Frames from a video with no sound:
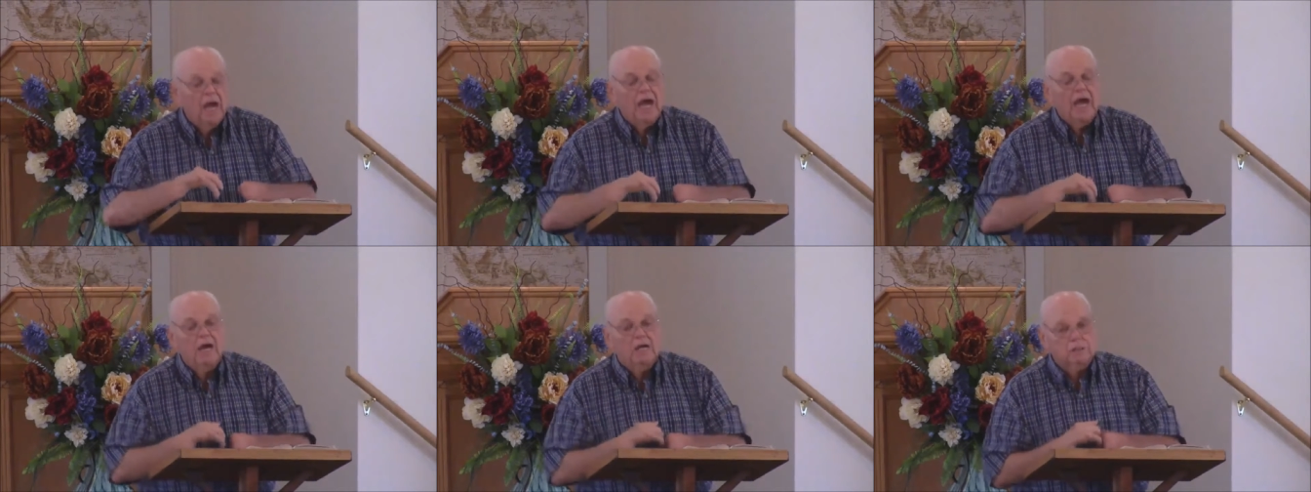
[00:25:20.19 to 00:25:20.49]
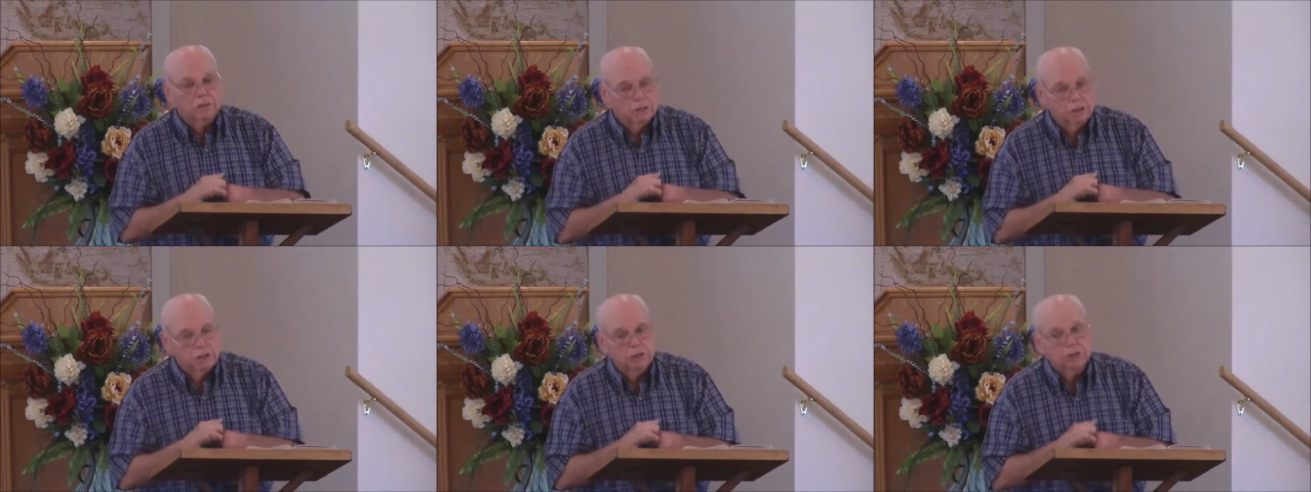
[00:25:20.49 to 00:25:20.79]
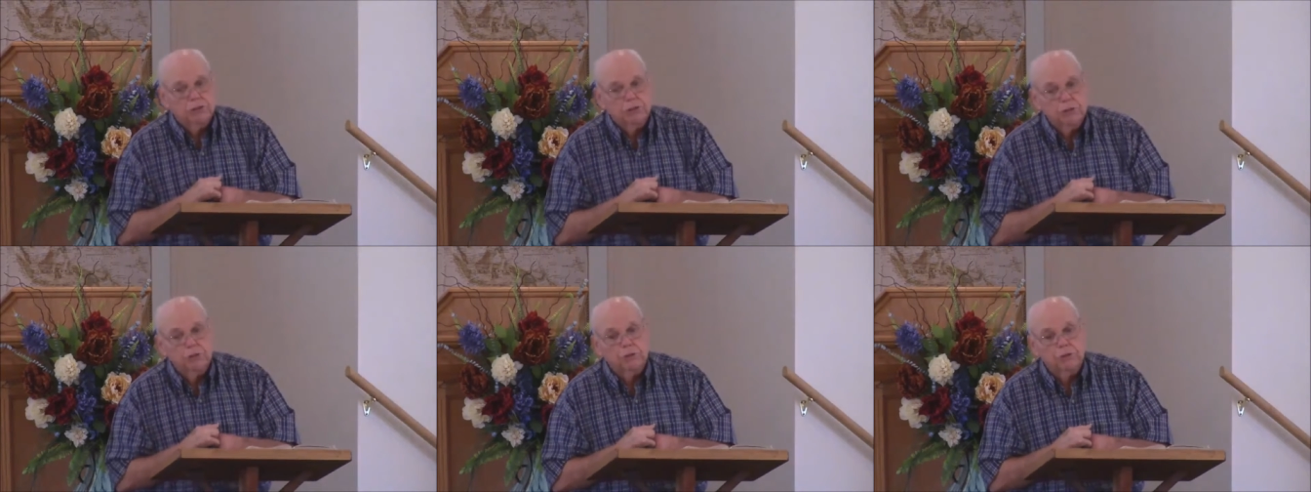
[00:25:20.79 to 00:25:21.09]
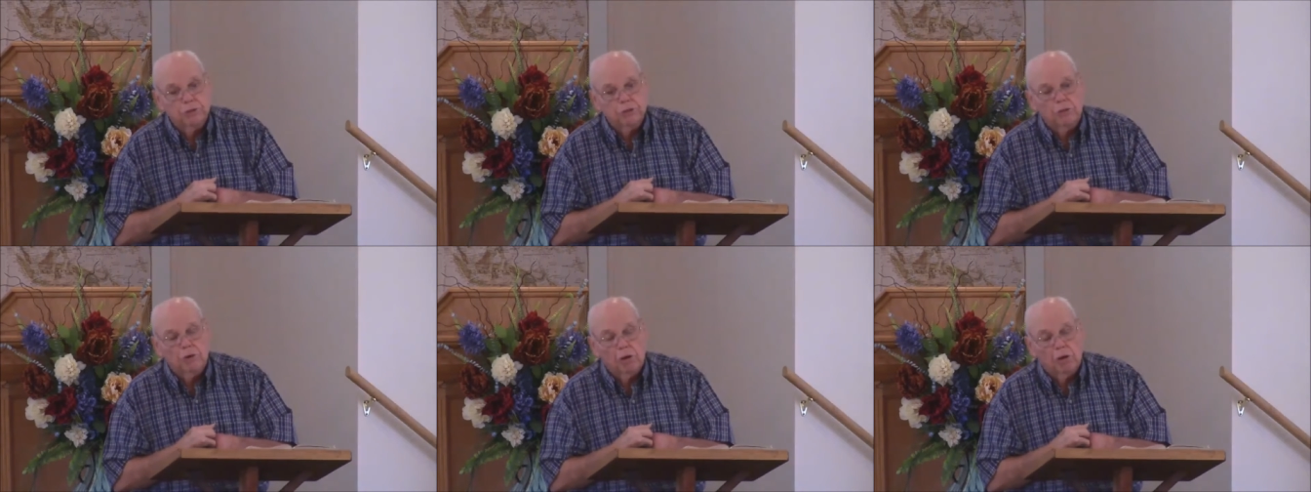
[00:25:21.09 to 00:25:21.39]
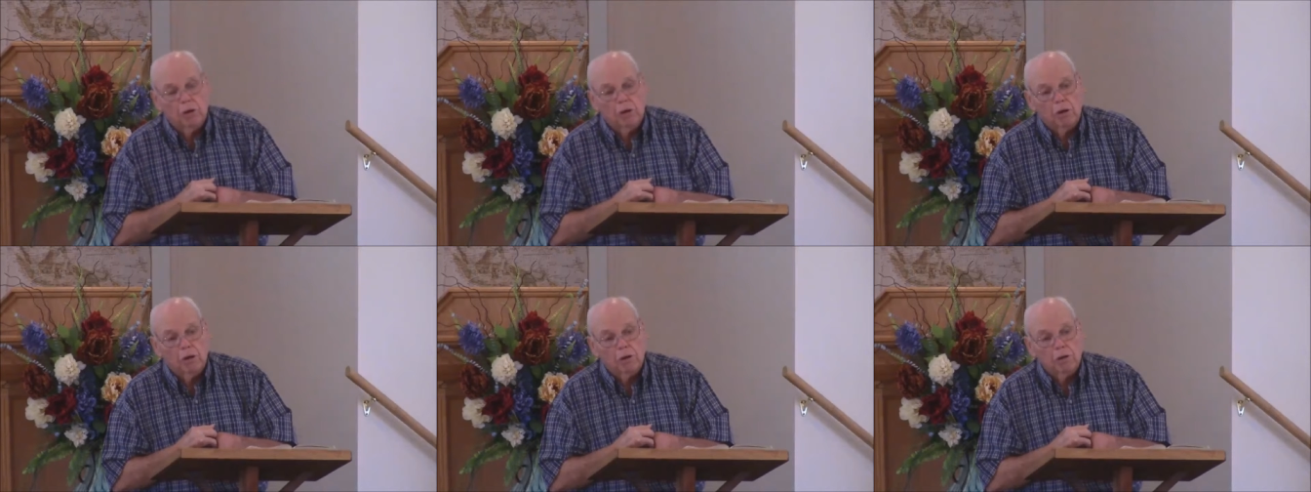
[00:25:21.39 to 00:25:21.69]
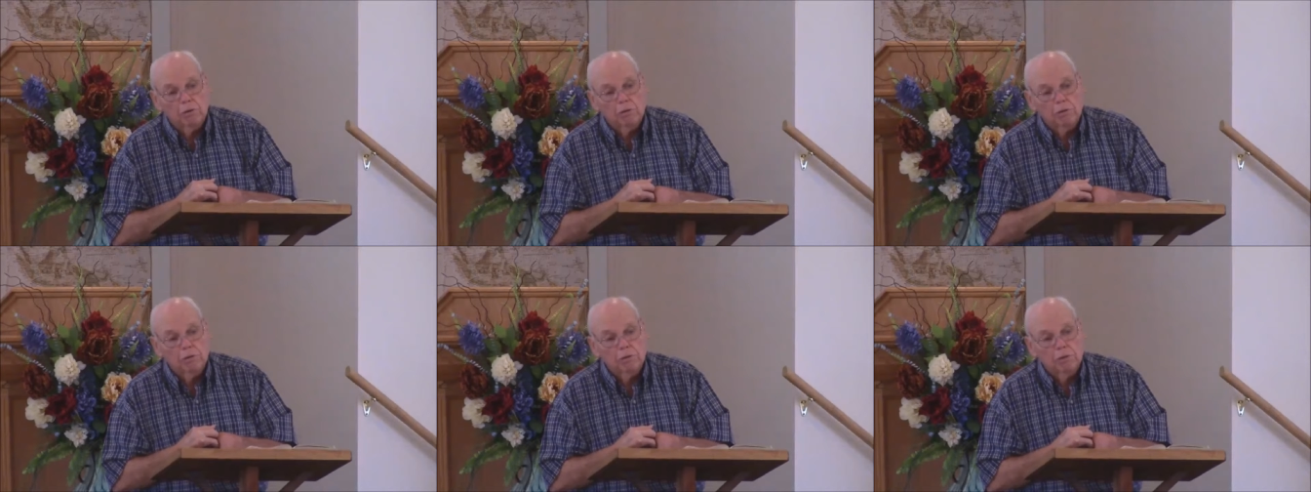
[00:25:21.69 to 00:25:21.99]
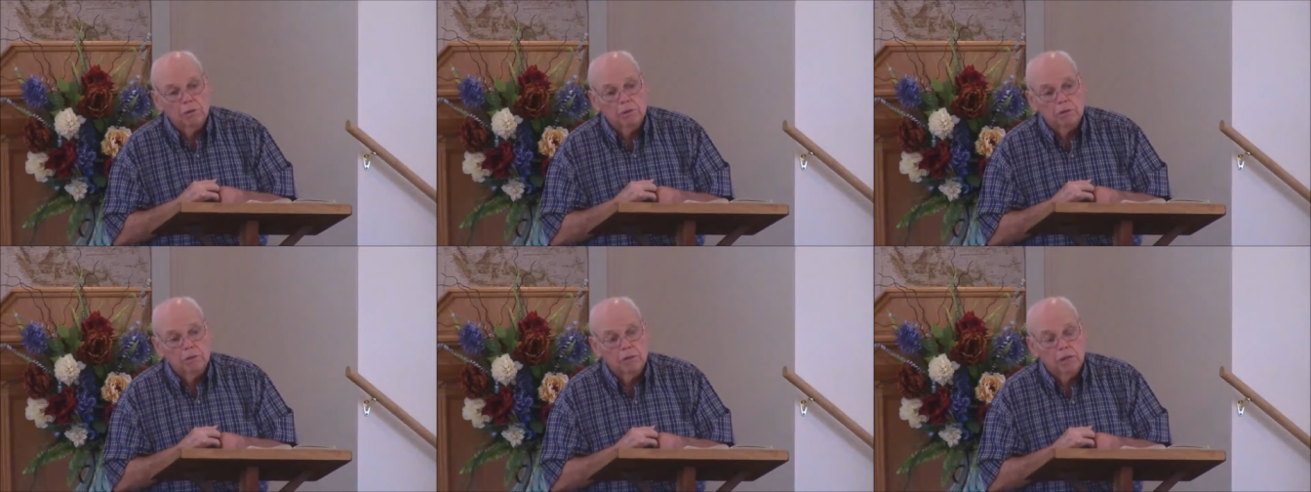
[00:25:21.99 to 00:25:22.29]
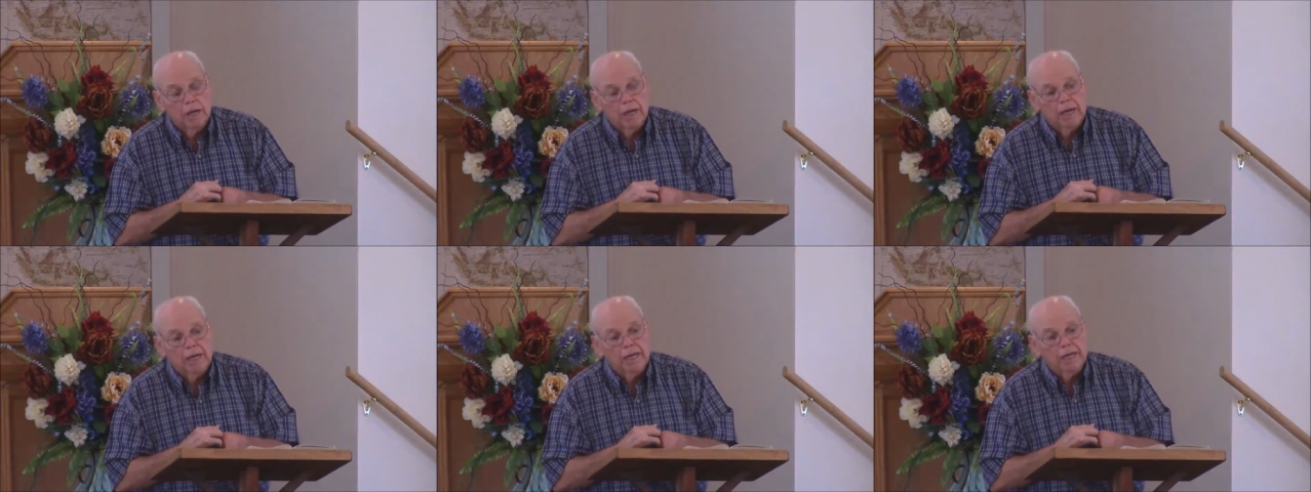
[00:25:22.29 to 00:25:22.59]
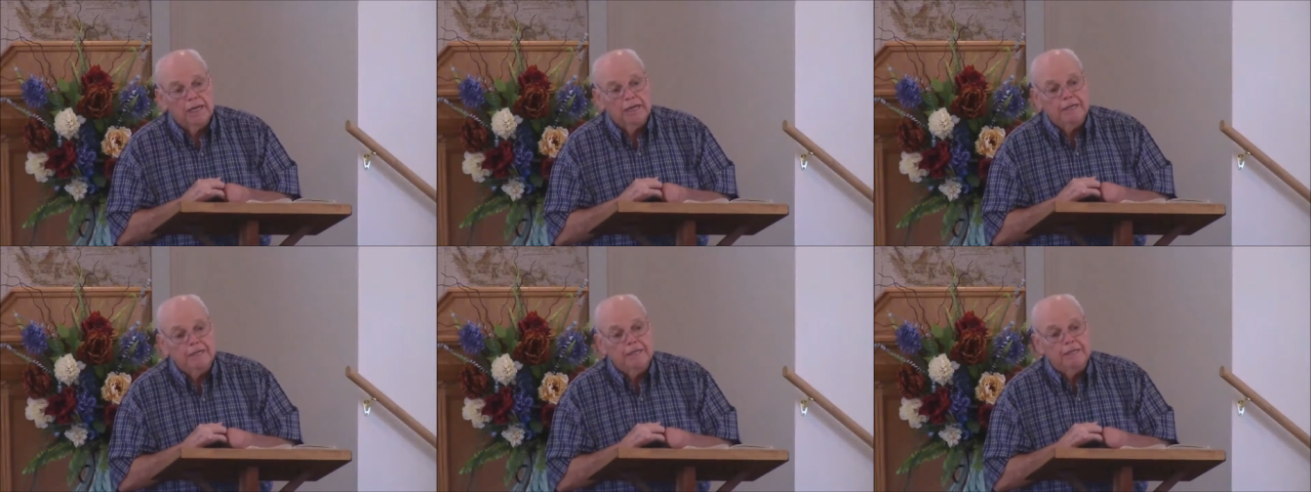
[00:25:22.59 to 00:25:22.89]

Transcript: how sincere you are. And